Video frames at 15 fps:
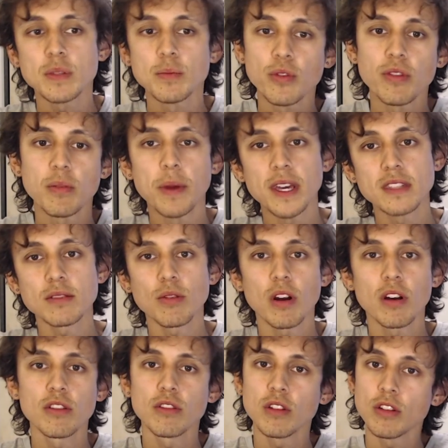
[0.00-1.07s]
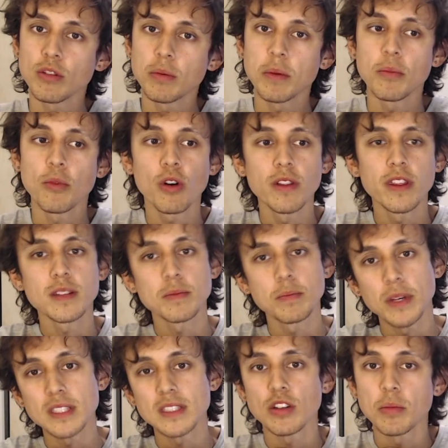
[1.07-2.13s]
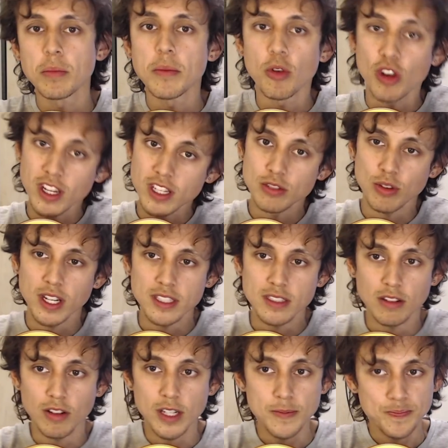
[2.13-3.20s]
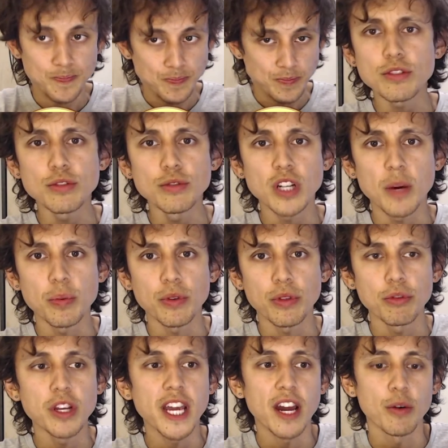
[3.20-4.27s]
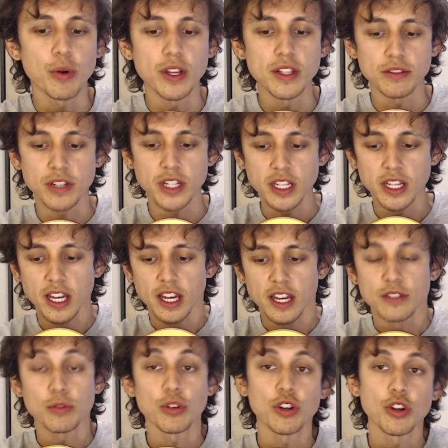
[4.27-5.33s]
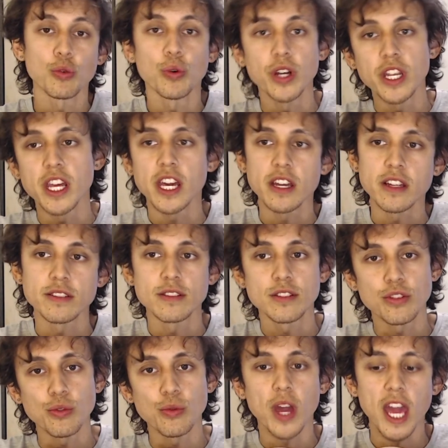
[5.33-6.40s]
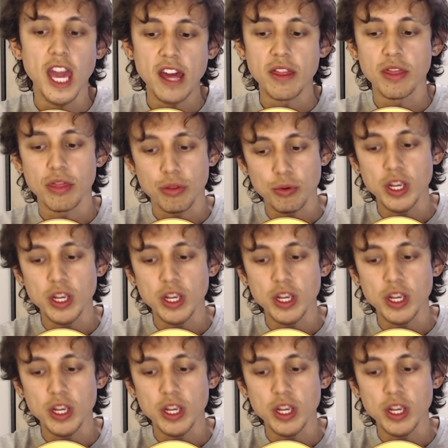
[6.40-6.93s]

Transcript: Helps to move the bass around a little bit more, makes it a little bit more interesting, right? Now let's do a couple 3-count ones, right? So we're going to go 1 and 2 and